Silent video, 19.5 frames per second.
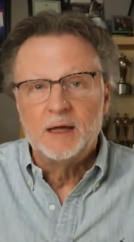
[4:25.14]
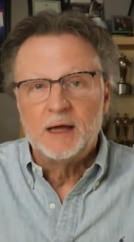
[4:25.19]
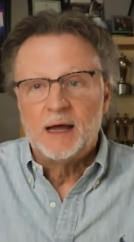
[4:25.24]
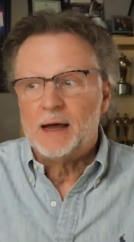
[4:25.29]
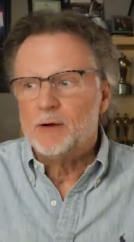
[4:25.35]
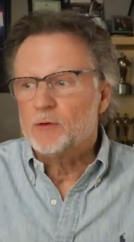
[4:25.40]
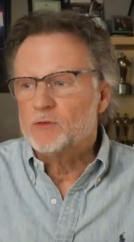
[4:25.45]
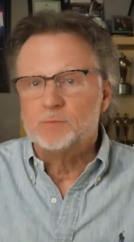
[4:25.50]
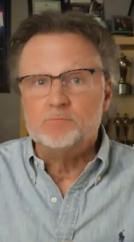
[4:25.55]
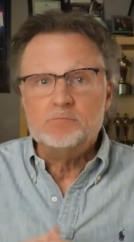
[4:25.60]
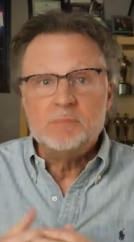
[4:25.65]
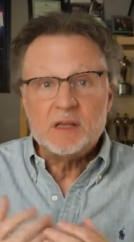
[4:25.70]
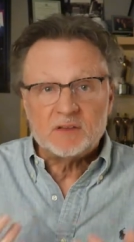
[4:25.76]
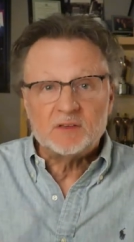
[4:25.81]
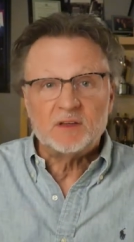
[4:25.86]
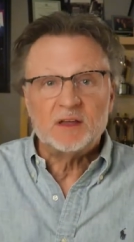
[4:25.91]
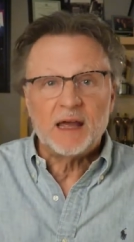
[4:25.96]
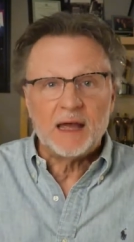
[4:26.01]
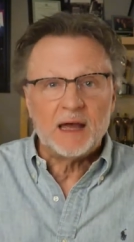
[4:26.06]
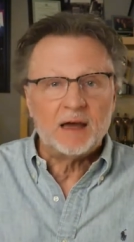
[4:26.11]
I was
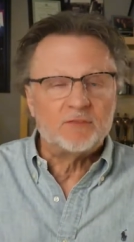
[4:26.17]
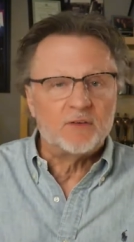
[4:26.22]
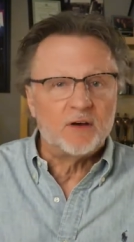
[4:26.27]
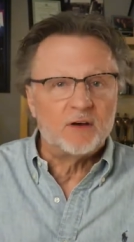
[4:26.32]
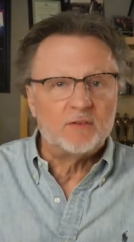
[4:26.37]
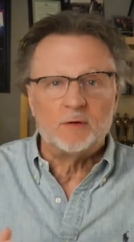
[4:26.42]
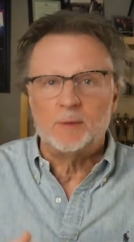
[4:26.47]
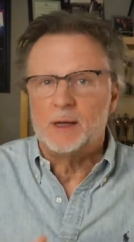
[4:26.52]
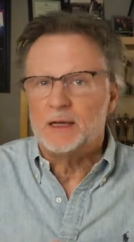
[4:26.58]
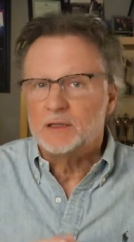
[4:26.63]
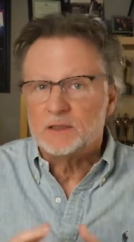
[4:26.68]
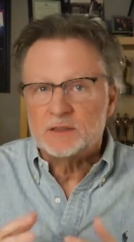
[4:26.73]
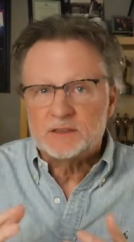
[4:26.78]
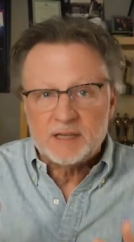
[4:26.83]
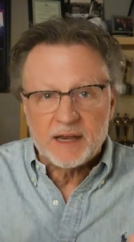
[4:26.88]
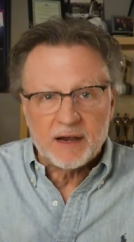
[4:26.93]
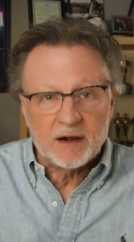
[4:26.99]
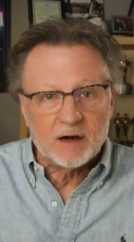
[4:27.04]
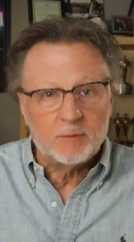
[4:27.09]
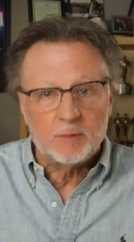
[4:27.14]
missing half of them. I looked
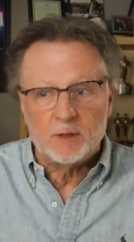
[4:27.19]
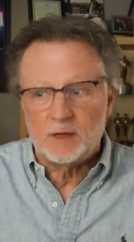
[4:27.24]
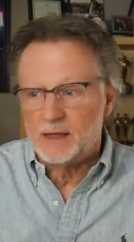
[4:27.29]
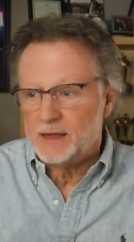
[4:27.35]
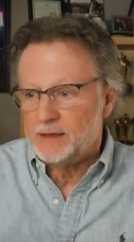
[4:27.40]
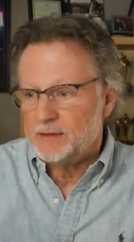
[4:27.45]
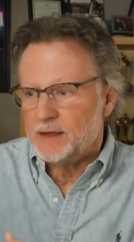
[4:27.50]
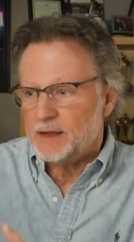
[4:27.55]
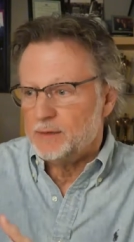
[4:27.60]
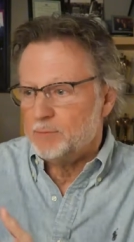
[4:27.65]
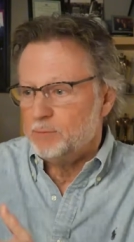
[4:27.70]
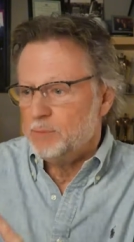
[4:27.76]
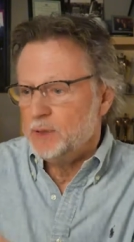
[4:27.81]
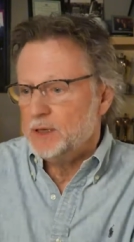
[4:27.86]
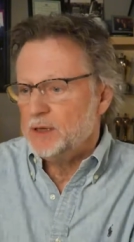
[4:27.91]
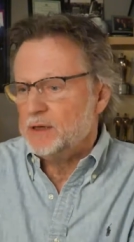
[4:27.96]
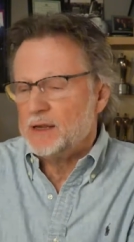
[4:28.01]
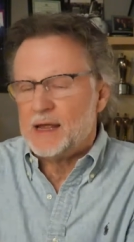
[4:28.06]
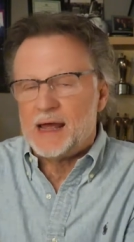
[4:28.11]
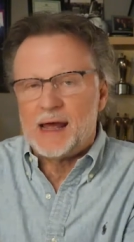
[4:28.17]
terrible. I'd, I'd been
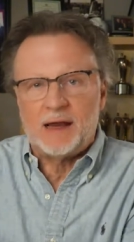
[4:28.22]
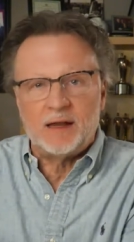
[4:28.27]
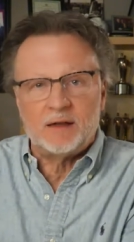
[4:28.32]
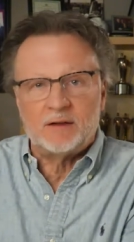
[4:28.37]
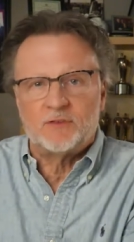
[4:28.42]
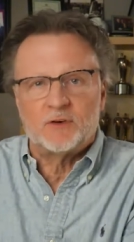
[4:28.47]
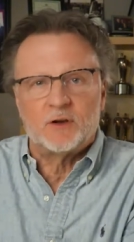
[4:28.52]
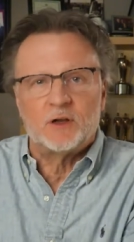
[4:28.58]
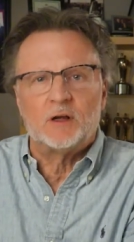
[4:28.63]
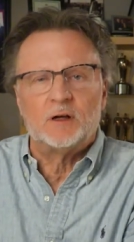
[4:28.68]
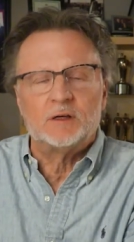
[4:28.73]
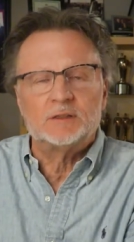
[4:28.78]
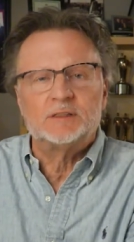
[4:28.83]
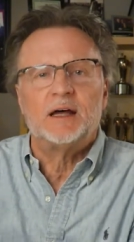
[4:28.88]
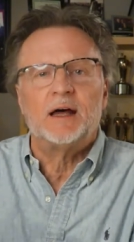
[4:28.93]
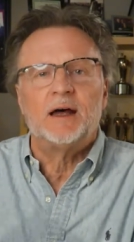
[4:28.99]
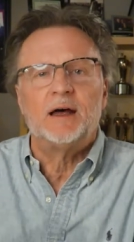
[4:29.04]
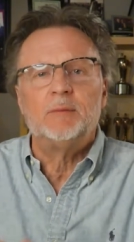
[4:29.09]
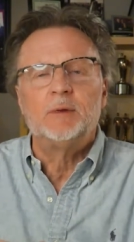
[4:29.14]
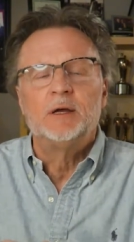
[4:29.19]
an addict for a long
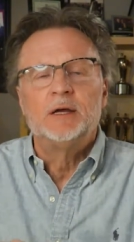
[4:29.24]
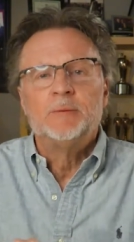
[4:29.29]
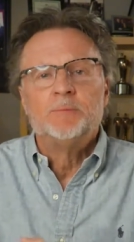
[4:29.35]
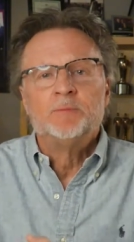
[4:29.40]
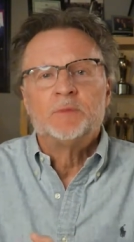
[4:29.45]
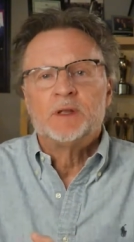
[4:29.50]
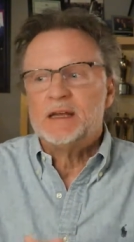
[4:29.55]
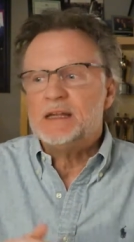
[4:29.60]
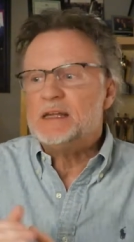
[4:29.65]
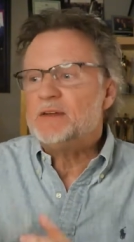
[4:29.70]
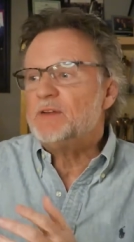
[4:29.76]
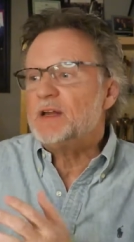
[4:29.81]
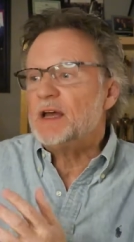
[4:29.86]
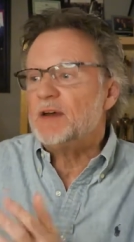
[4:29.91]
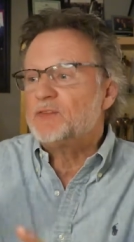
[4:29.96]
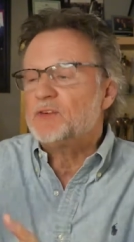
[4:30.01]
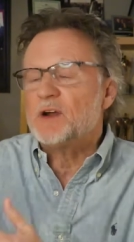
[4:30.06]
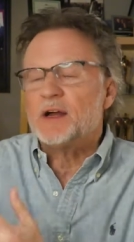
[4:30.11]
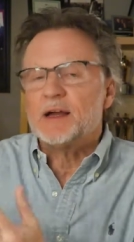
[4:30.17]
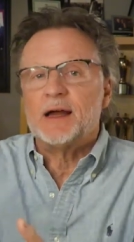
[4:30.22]
time. And even
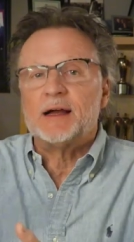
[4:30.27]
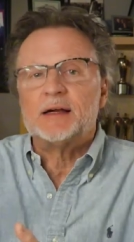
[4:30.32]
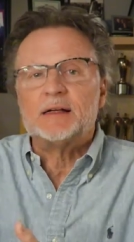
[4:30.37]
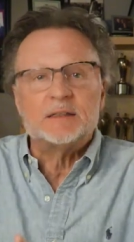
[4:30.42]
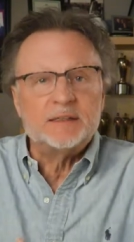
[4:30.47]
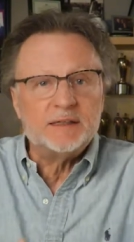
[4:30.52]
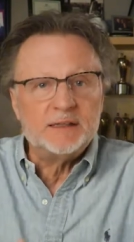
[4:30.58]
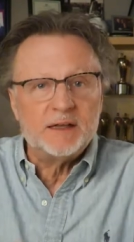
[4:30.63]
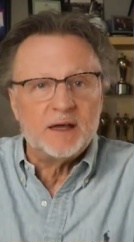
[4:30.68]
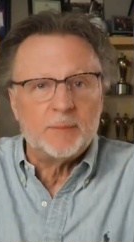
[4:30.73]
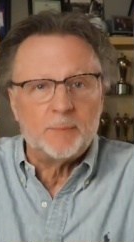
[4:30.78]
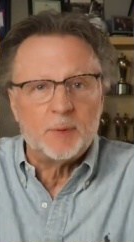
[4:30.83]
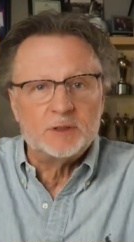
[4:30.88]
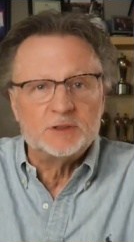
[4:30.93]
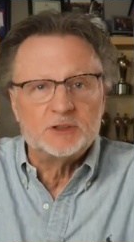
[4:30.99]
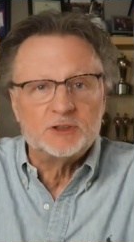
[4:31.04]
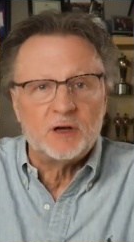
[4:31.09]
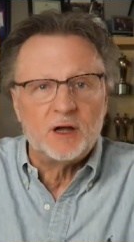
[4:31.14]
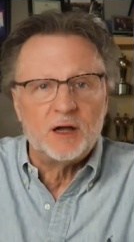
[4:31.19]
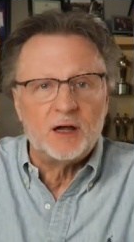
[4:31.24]
after I got cleaned up on
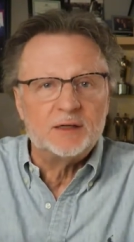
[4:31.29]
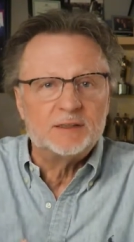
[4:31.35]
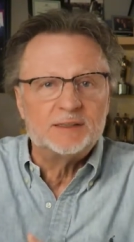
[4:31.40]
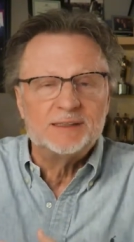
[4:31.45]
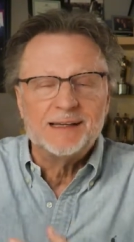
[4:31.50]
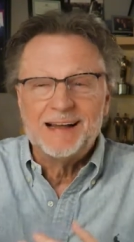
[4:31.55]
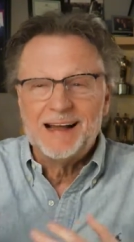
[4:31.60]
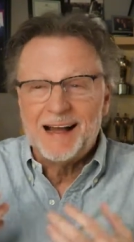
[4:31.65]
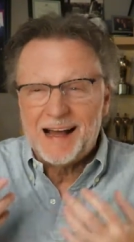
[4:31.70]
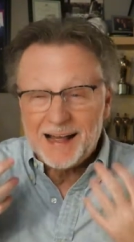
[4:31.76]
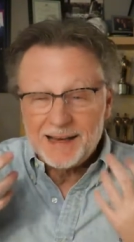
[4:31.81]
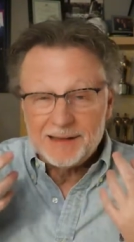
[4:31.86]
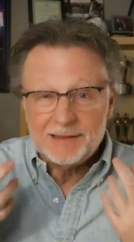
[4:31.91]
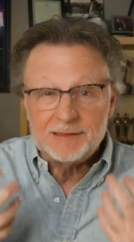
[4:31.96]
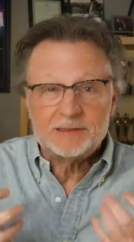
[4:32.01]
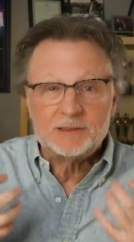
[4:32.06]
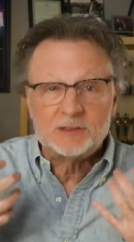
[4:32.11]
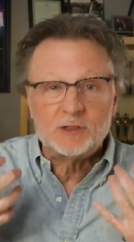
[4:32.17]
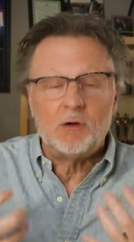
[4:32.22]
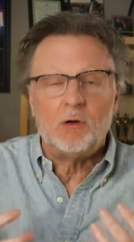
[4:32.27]
drugs, I
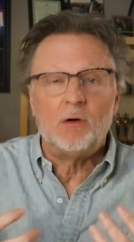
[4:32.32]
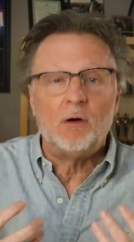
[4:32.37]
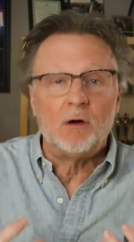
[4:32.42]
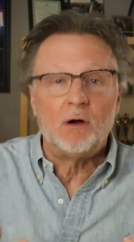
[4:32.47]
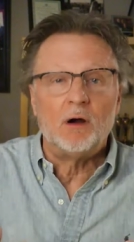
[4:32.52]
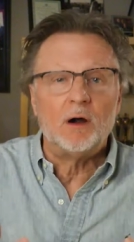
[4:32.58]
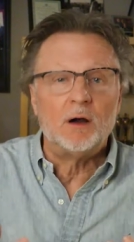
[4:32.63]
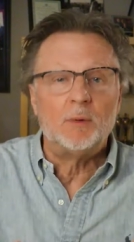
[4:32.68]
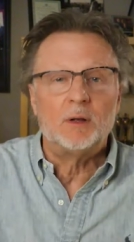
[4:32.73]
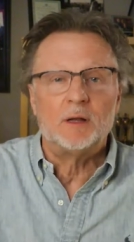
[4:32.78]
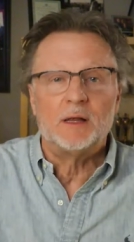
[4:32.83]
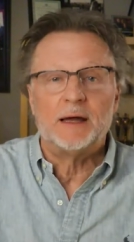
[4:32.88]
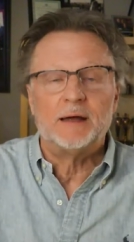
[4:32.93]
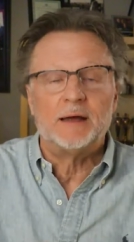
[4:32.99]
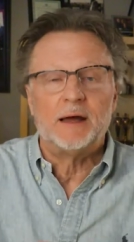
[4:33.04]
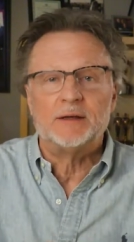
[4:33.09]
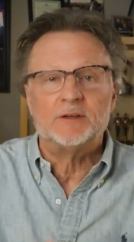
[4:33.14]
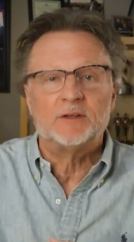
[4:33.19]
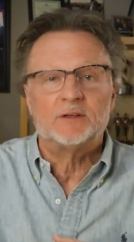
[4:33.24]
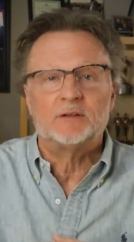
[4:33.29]
looked so horrible. I,
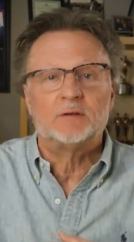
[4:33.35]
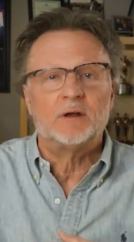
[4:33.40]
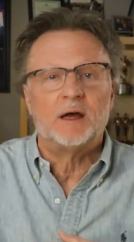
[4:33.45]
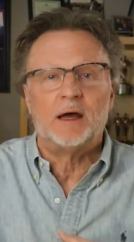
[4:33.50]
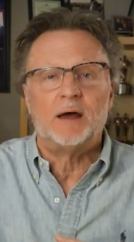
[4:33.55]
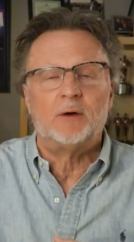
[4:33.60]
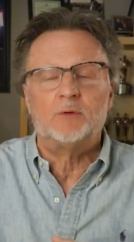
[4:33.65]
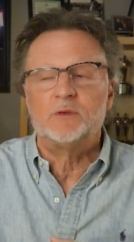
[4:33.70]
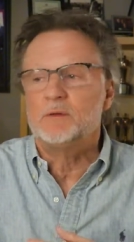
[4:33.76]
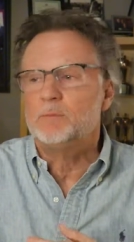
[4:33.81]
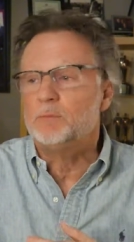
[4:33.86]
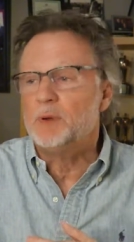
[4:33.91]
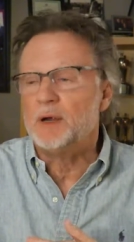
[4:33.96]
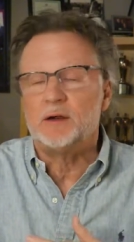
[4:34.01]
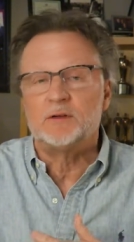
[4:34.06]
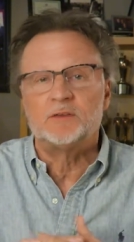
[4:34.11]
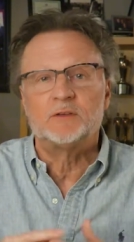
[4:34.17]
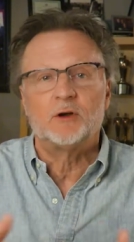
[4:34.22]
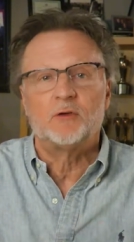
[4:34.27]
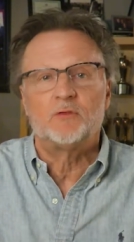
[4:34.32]
I just, I was
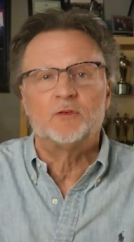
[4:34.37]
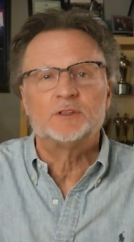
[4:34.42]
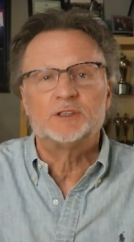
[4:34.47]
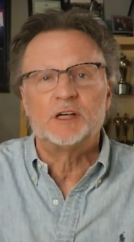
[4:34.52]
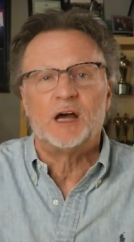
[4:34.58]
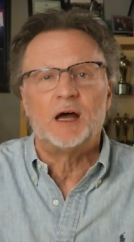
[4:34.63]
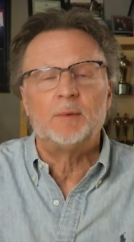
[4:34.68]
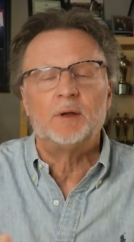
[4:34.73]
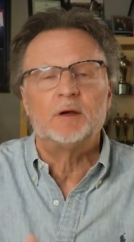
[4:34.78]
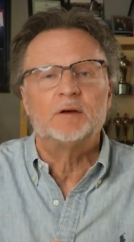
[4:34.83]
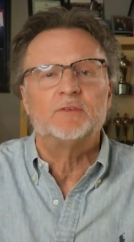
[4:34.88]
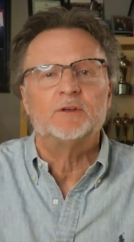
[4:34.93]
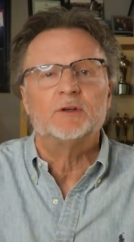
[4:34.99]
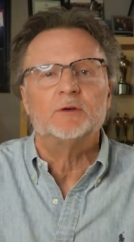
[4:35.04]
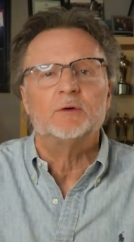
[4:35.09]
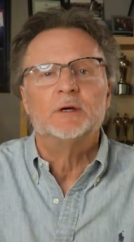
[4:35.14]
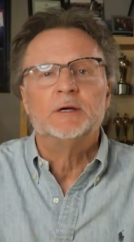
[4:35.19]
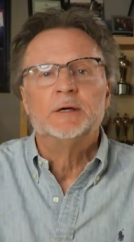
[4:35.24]
embarrassed to go for a job interview.